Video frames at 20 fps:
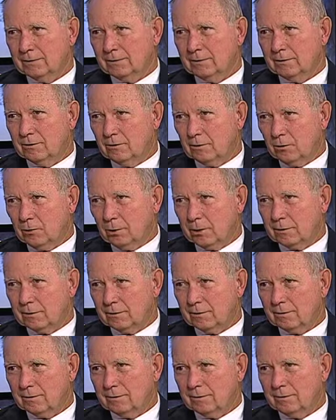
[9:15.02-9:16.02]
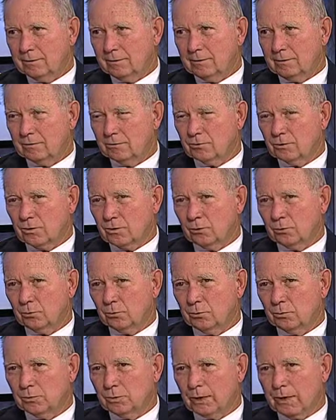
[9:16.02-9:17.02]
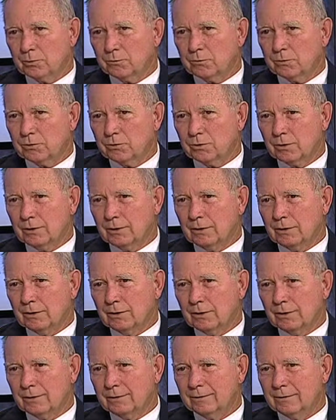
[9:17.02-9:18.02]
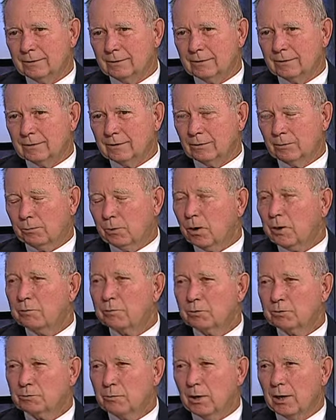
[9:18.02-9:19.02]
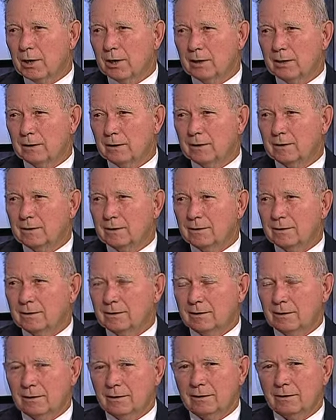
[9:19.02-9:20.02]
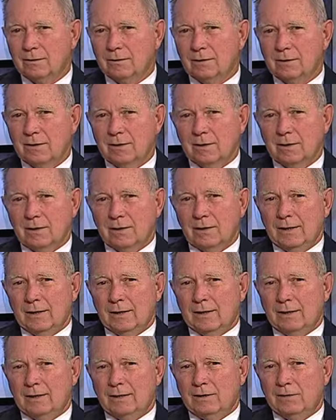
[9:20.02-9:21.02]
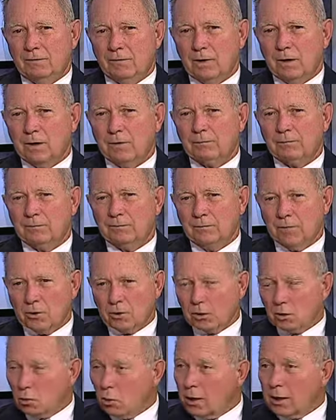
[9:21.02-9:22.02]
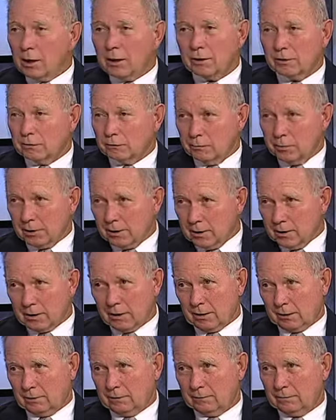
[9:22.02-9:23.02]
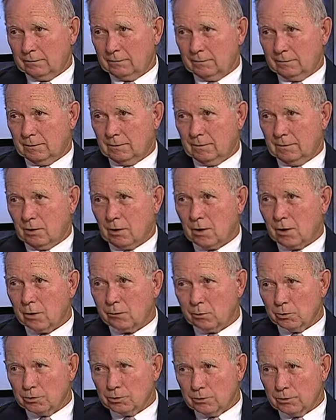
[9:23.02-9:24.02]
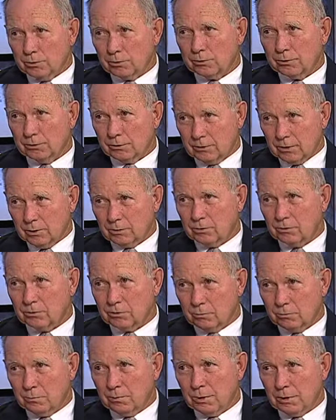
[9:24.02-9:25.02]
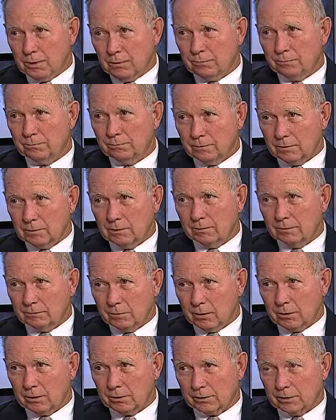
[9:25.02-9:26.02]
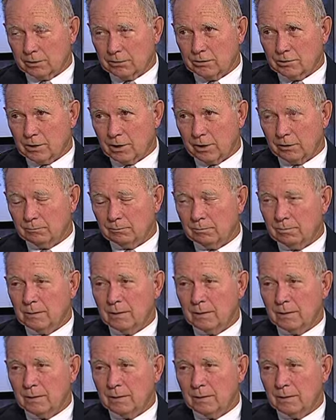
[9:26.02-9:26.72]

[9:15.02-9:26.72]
to do it. And so that was the purpose behind it. And it developed very well at the beginning. And the harbor still continues to be in fairly good shape.